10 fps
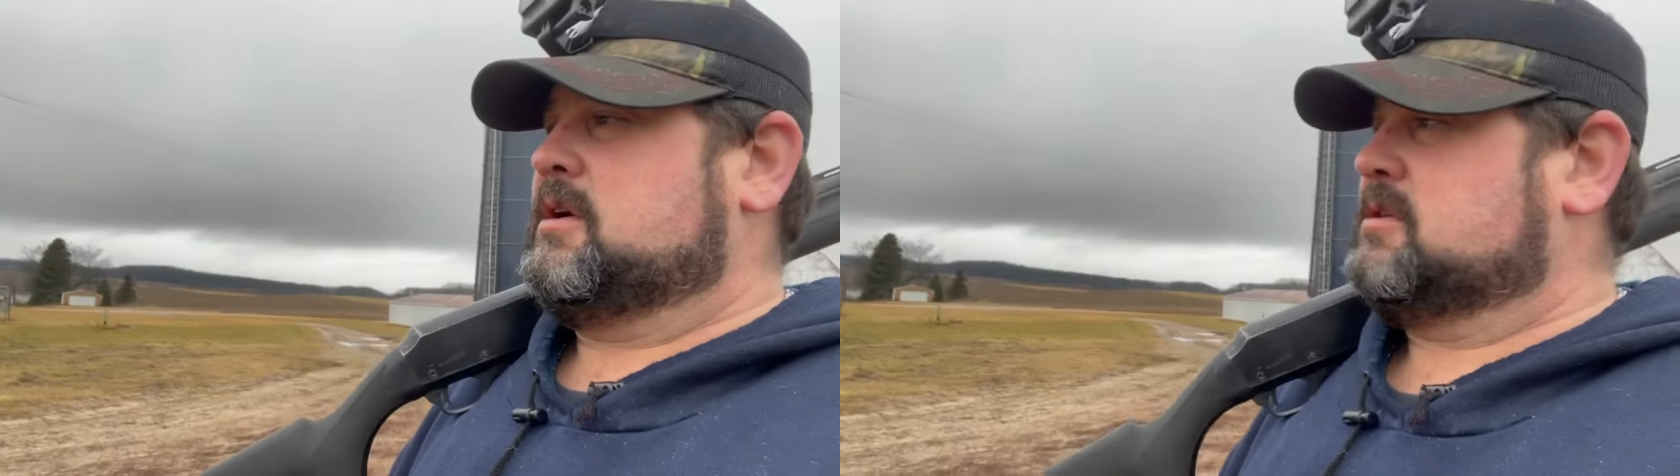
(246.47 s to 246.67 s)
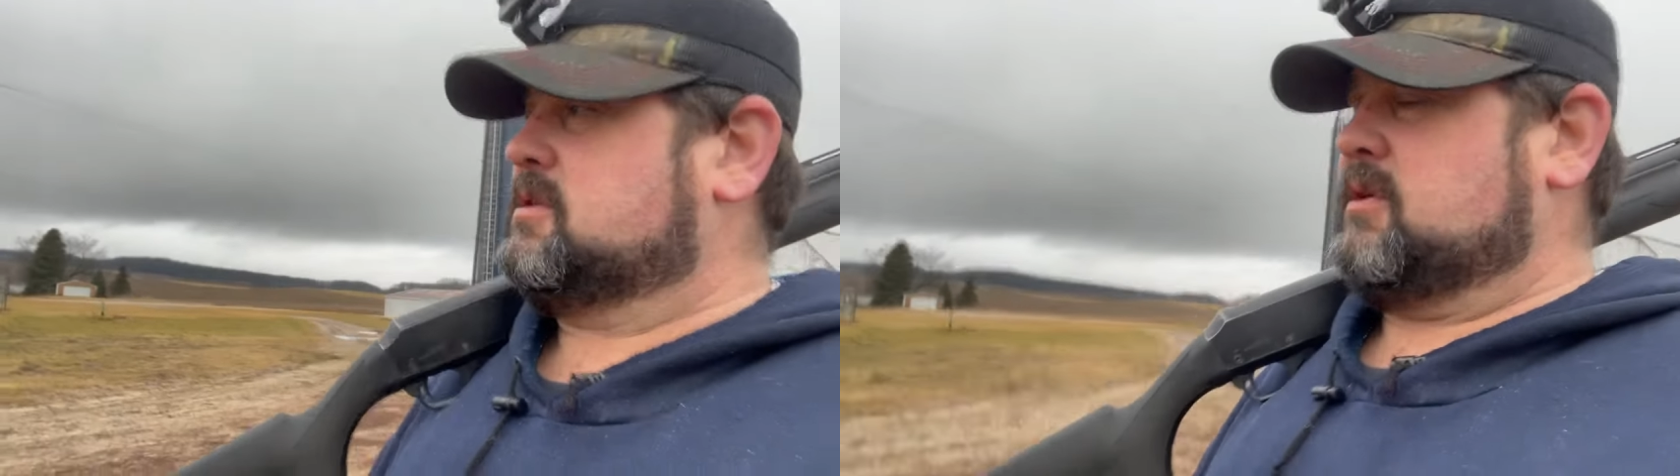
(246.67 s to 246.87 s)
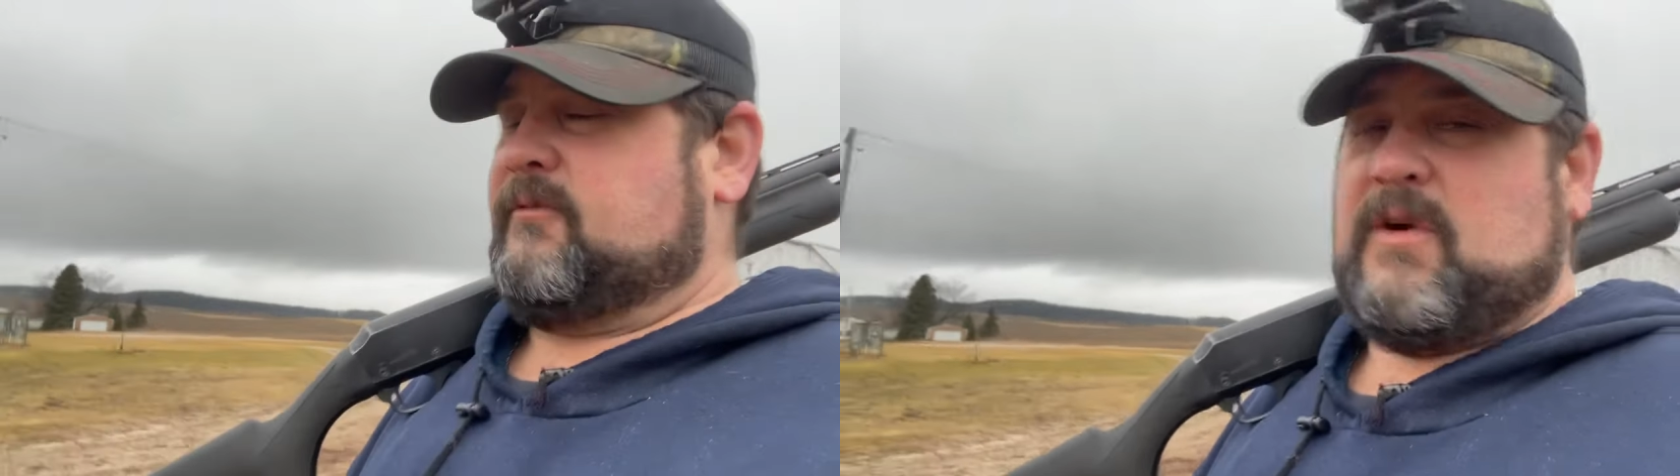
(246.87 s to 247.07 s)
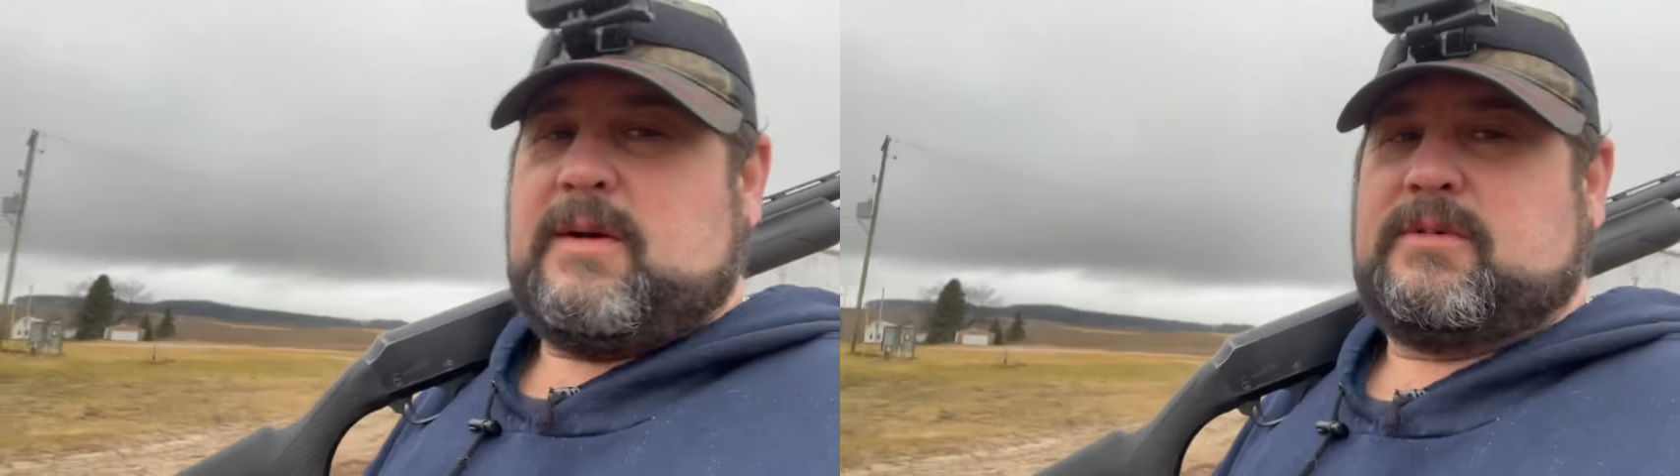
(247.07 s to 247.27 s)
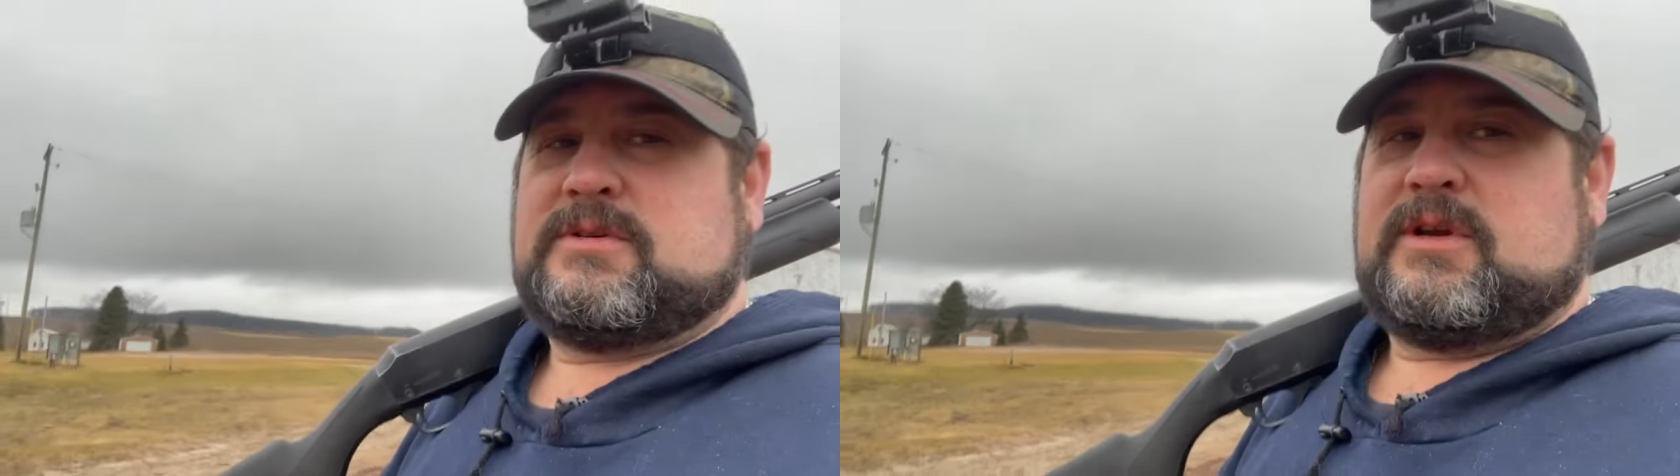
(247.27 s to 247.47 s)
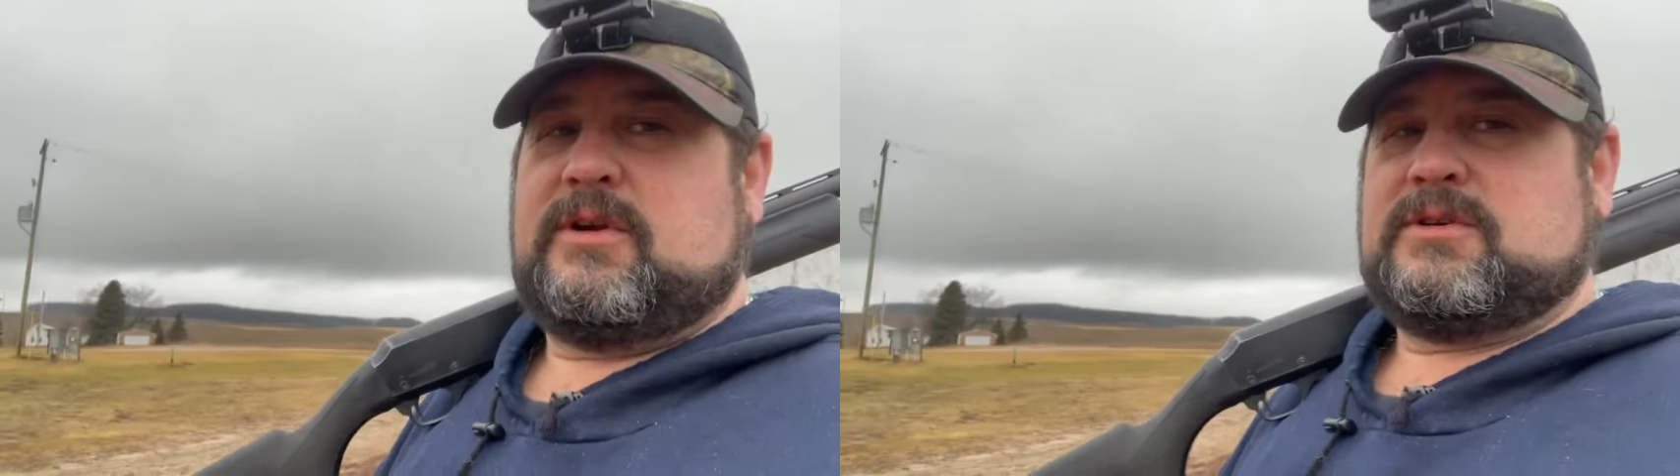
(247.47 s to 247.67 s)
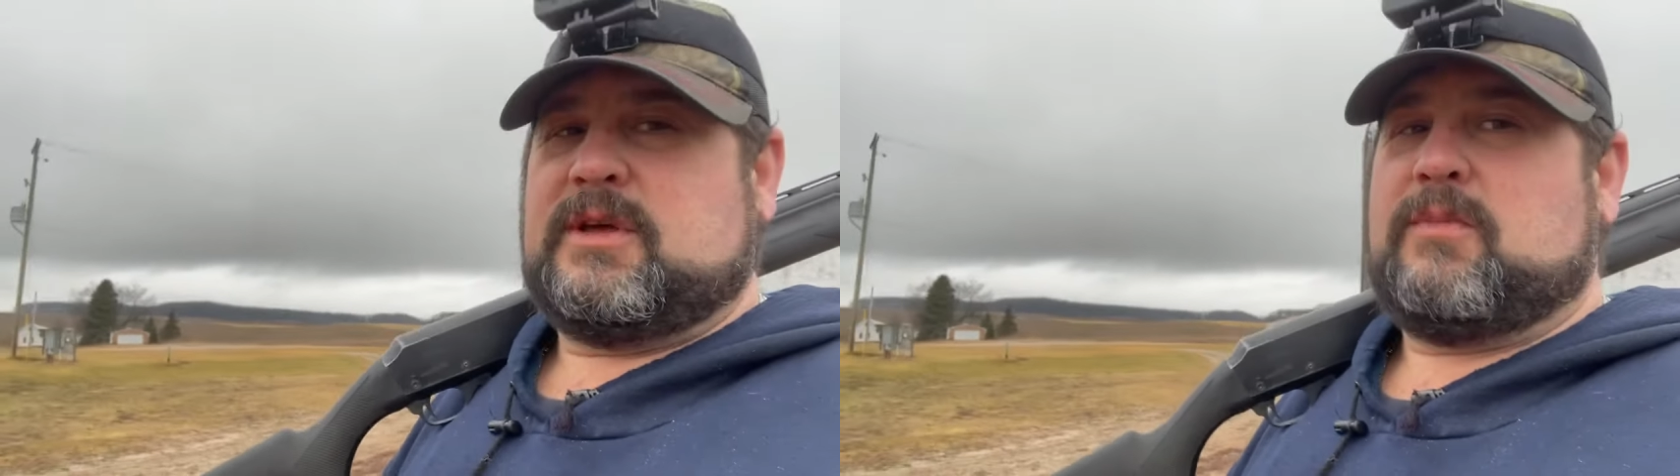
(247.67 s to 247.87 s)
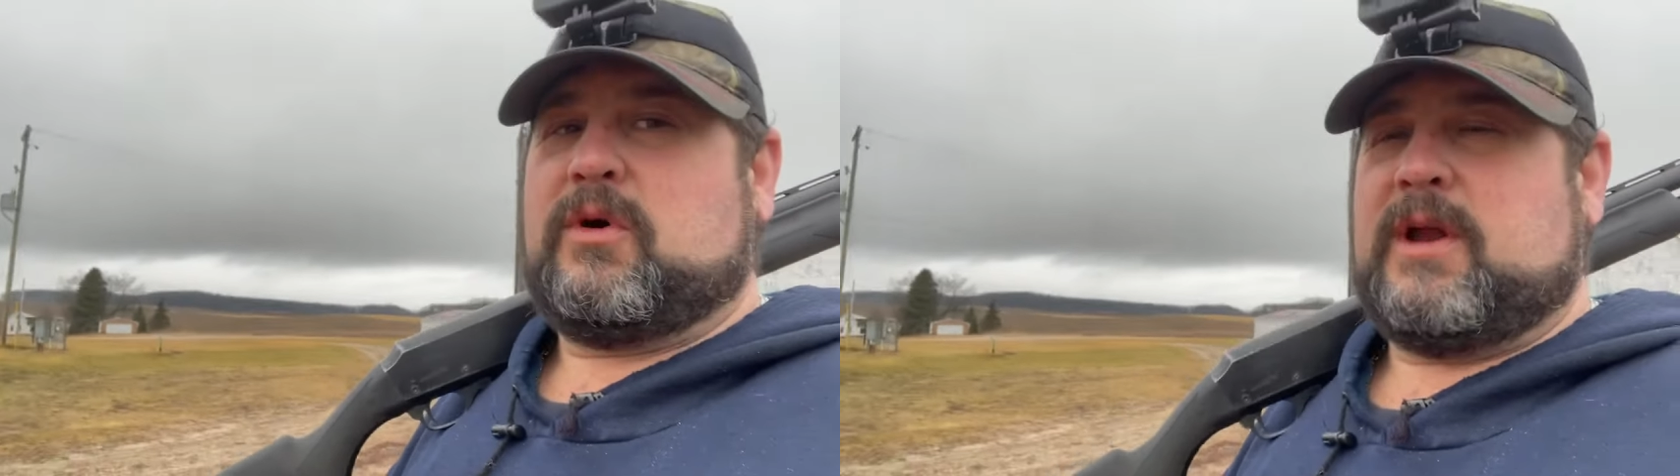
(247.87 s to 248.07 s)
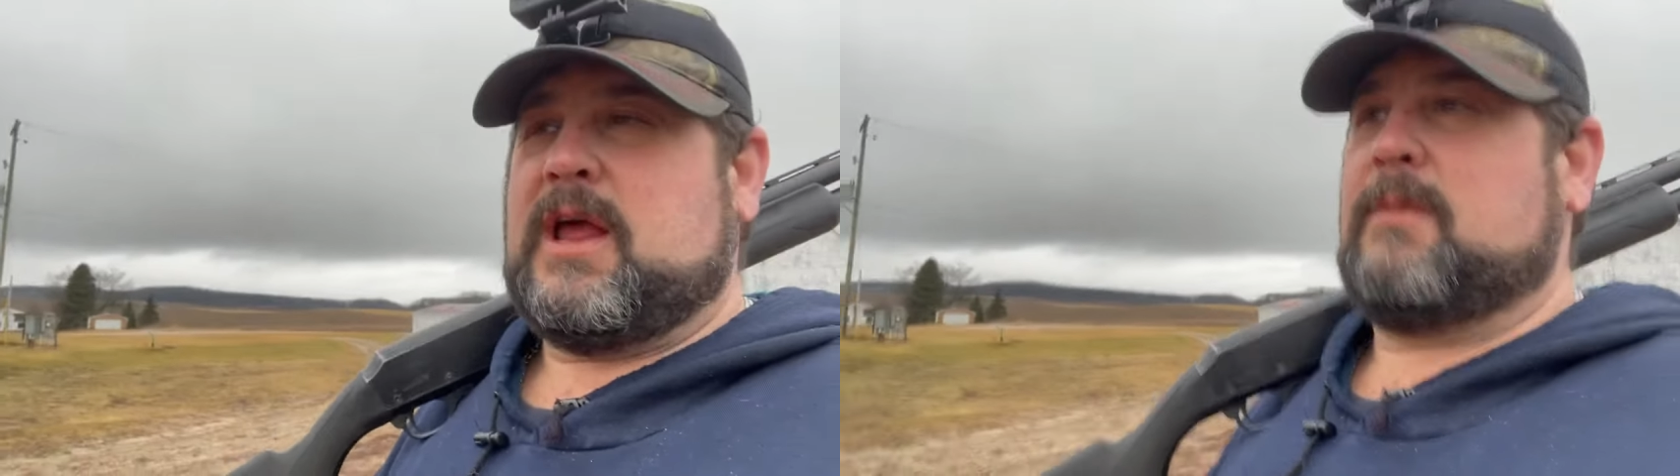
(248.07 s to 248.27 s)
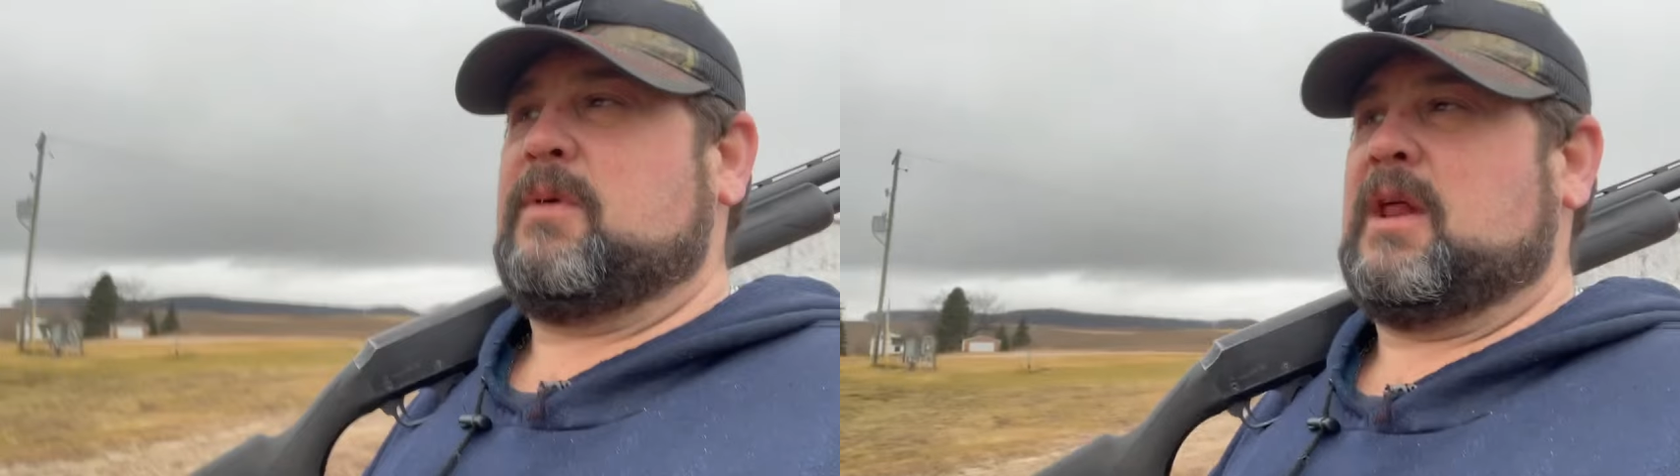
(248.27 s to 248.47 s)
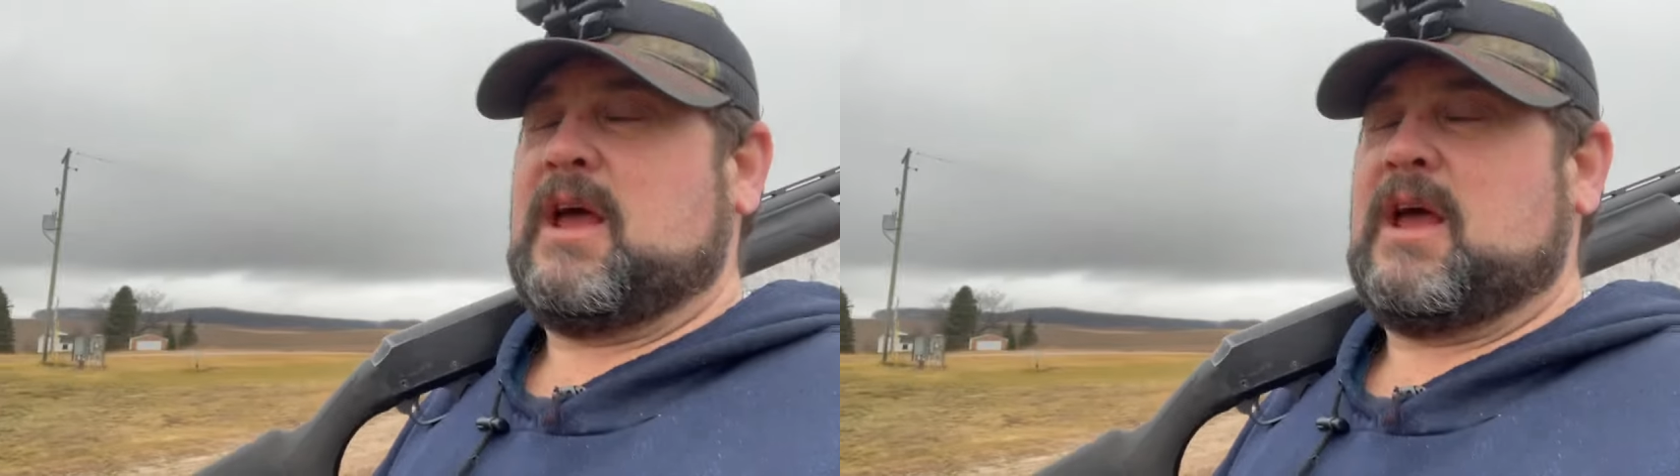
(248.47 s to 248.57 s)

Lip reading: So the farmers are usually more than happy to